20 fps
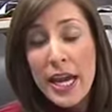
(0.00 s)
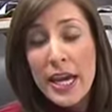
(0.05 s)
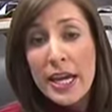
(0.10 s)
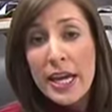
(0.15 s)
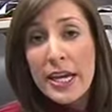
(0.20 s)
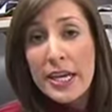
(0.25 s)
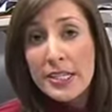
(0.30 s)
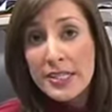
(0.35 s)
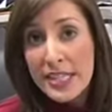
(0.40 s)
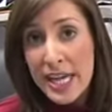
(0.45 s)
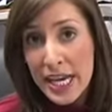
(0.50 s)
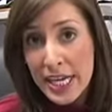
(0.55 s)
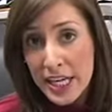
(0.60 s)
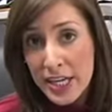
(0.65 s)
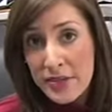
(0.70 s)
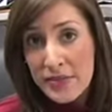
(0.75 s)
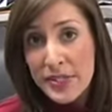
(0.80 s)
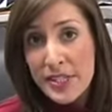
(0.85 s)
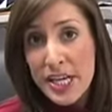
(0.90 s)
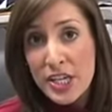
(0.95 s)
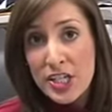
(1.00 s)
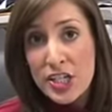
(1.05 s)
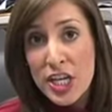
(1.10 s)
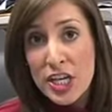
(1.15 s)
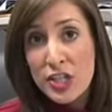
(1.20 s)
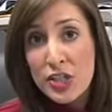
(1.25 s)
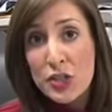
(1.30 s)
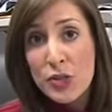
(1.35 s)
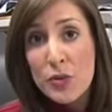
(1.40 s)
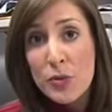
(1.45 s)
a executive session
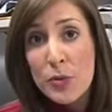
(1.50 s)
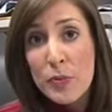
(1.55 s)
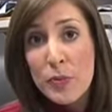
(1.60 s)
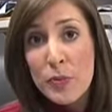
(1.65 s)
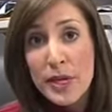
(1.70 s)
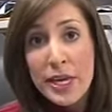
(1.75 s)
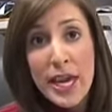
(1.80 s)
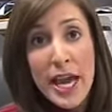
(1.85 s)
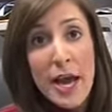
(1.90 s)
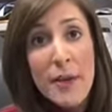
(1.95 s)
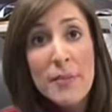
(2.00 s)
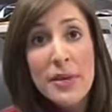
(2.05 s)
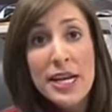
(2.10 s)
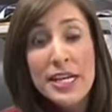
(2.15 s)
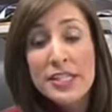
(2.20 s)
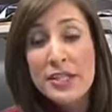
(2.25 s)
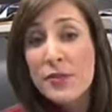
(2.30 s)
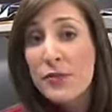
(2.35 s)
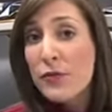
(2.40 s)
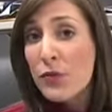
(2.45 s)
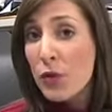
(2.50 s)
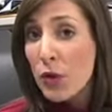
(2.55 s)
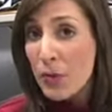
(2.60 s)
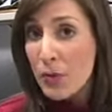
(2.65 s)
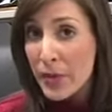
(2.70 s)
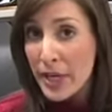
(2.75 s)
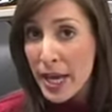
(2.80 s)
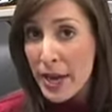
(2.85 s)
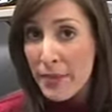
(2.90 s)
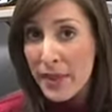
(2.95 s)
at 2 p.m. and as of 4
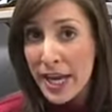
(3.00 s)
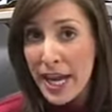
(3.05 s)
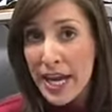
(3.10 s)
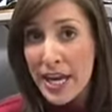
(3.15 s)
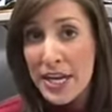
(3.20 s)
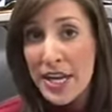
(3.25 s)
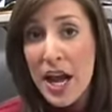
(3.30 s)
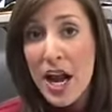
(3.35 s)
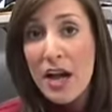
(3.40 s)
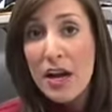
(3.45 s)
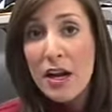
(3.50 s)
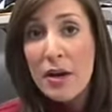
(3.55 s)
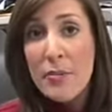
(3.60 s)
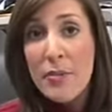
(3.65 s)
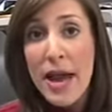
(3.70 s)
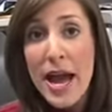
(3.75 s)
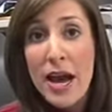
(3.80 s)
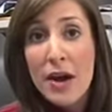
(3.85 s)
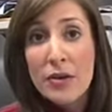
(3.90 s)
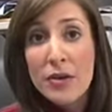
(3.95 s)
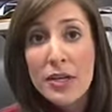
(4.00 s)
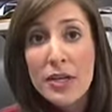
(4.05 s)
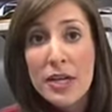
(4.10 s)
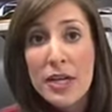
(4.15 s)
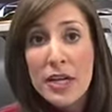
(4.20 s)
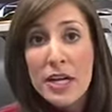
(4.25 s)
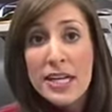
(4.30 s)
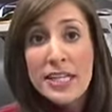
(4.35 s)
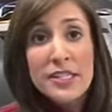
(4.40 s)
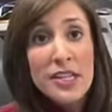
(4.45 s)
p.m. they had not come out.
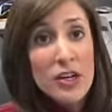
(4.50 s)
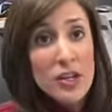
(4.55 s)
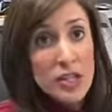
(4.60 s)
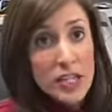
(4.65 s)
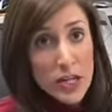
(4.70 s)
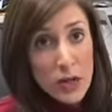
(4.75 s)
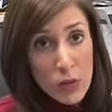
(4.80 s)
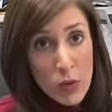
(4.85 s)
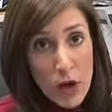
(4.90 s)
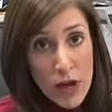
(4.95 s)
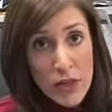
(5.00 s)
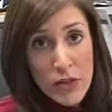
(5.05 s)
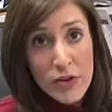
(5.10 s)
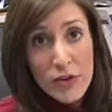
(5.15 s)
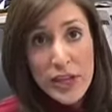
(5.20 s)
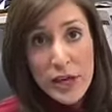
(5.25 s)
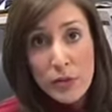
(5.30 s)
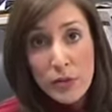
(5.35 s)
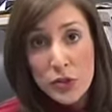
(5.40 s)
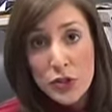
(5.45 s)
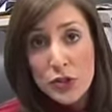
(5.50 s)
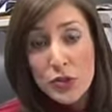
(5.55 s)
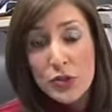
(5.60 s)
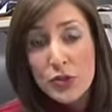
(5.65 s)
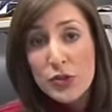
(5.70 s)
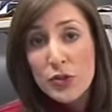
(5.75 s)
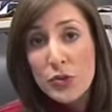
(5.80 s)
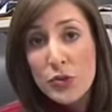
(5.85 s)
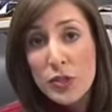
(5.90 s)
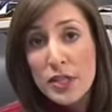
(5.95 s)
It's unclear whether they will
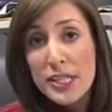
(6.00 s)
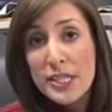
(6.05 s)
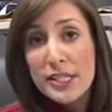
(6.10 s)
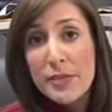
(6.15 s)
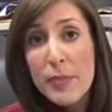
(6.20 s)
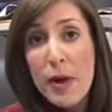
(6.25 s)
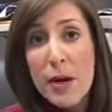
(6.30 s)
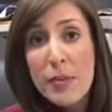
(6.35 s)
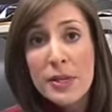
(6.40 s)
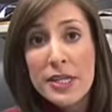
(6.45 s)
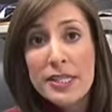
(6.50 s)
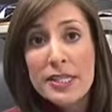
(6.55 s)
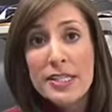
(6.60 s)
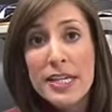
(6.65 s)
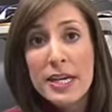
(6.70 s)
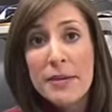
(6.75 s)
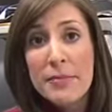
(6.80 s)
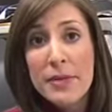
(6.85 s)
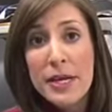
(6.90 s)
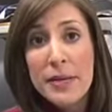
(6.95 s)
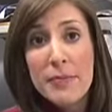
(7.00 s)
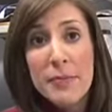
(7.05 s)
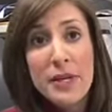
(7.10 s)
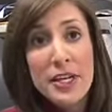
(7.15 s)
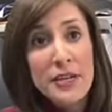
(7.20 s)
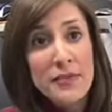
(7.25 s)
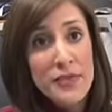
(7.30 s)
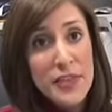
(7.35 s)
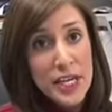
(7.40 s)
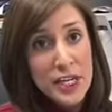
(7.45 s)
choose to release a public statement,
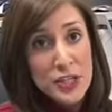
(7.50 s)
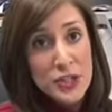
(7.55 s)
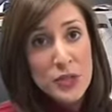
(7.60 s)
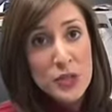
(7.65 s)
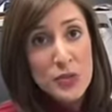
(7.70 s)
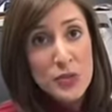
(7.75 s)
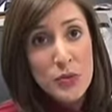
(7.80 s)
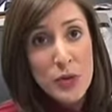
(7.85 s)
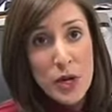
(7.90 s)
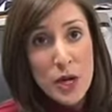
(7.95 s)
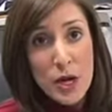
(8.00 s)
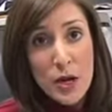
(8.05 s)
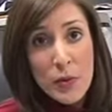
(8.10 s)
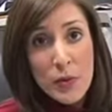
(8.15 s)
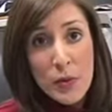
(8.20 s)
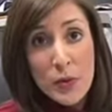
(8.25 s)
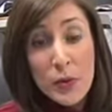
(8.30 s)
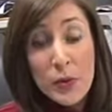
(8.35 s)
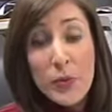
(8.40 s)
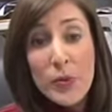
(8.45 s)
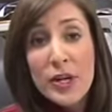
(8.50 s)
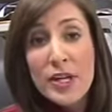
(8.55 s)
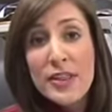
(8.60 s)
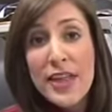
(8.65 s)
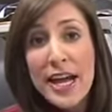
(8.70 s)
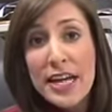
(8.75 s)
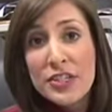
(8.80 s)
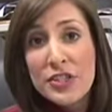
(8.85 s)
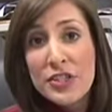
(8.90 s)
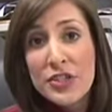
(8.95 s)
but if they do, we will bring
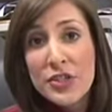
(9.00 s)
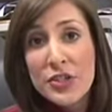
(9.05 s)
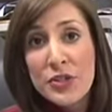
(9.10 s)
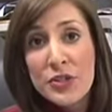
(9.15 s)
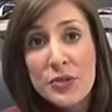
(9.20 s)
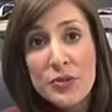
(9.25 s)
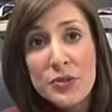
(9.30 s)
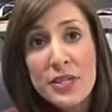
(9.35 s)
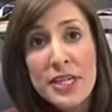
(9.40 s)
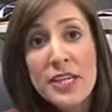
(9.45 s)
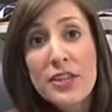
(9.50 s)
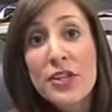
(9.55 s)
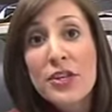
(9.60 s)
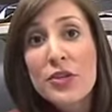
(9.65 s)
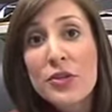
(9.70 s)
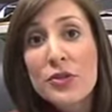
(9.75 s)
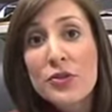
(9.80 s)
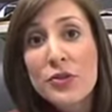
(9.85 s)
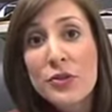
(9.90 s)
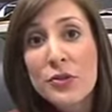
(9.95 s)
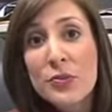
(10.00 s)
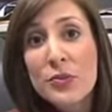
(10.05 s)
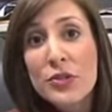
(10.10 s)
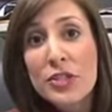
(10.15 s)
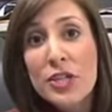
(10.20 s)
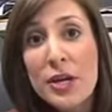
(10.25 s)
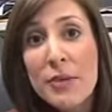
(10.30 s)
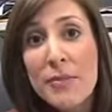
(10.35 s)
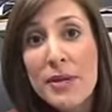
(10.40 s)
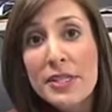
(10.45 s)
that to you. In the newsroom,
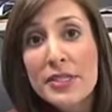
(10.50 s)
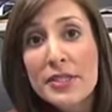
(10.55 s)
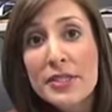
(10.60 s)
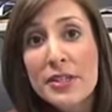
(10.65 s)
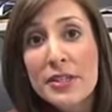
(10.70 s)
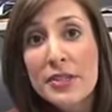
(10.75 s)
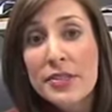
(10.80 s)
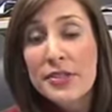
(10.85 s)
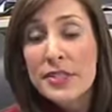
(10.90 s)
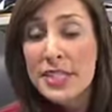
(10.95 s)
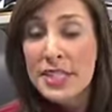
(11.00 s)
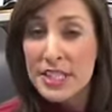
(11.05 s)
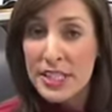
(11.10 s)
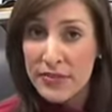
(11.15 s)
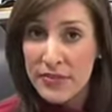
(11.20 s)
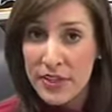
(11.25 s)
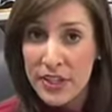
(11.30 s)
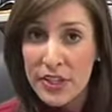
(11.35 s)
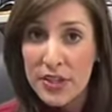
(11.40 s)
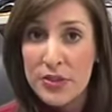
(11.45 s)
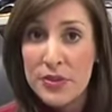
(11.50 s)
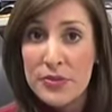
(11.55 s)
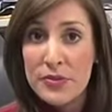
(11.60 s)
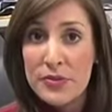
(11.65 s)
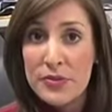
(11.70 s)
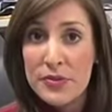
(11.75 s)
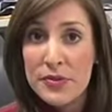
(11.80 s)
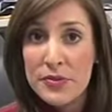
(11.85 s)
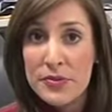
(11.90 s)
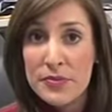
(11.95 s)
Rochelle Metzger, CTV
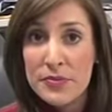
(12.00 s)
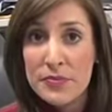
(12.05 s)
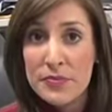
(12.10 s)
News.